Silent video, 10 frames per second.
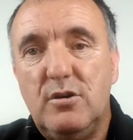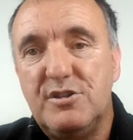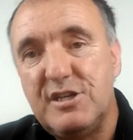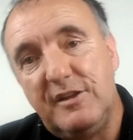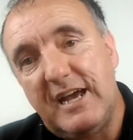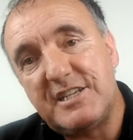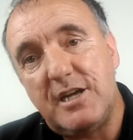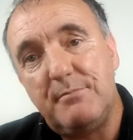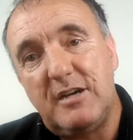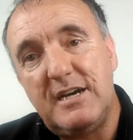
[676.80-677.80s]
Until next
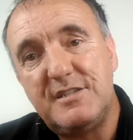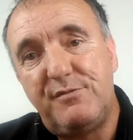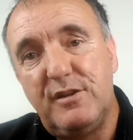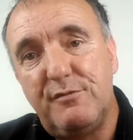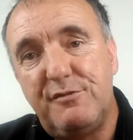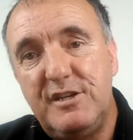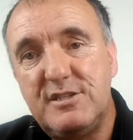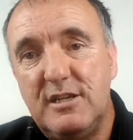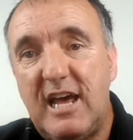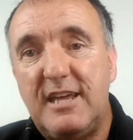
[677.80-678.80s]
time, guys, feel free
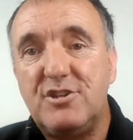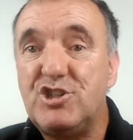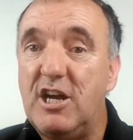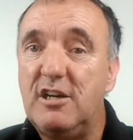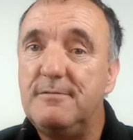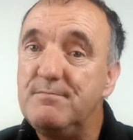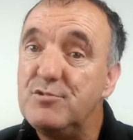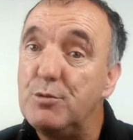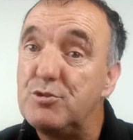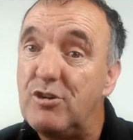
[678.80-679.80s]
to like, share,
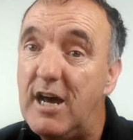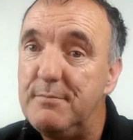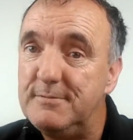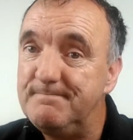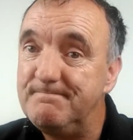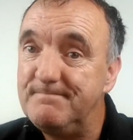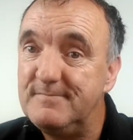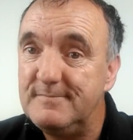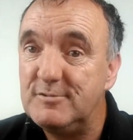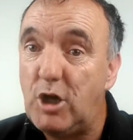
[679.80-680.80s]
subscribe,
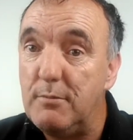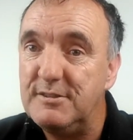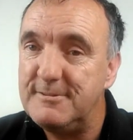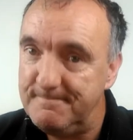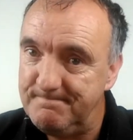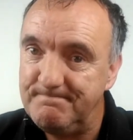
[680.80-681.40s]
comment.